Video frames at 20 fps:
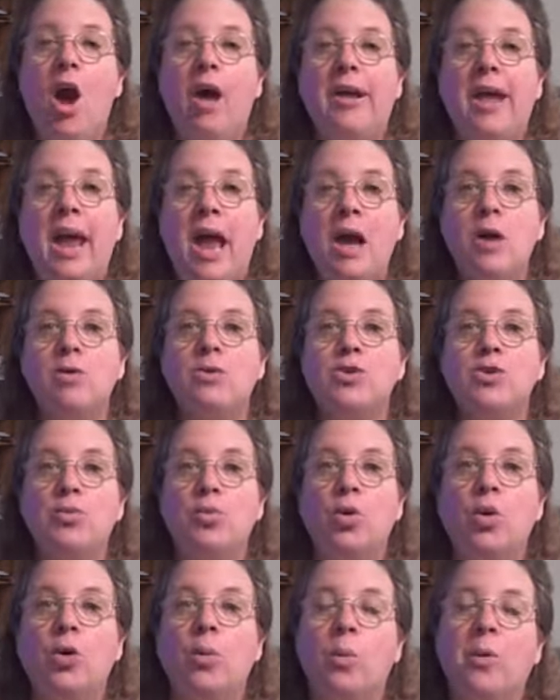on how
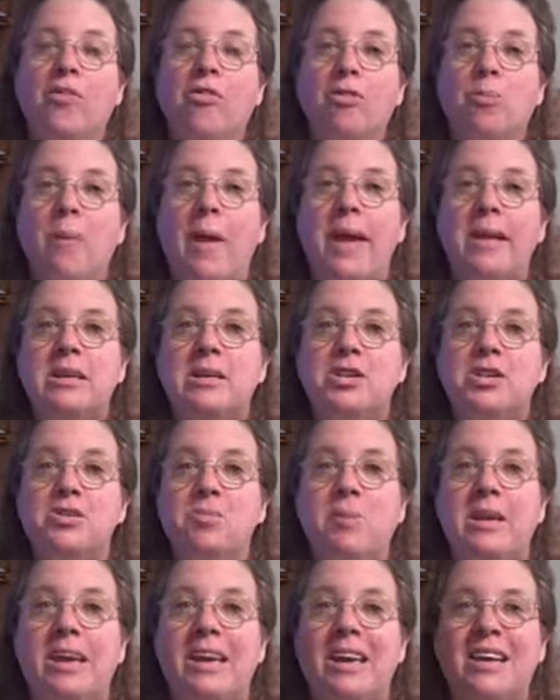to work with
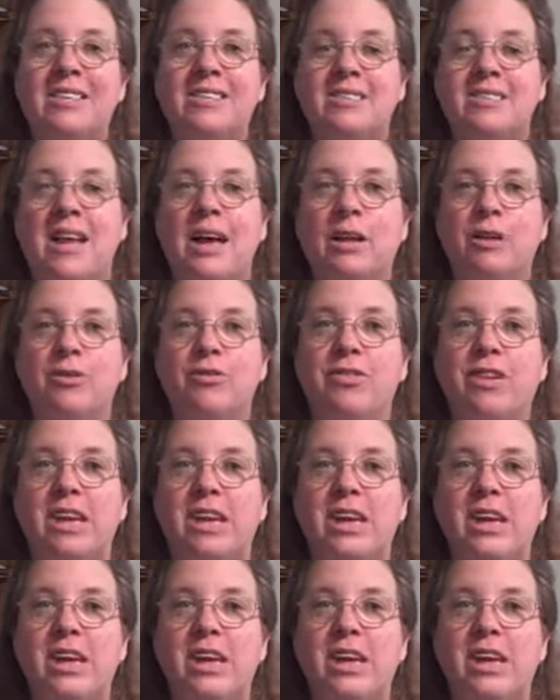Spanish-speaking sellers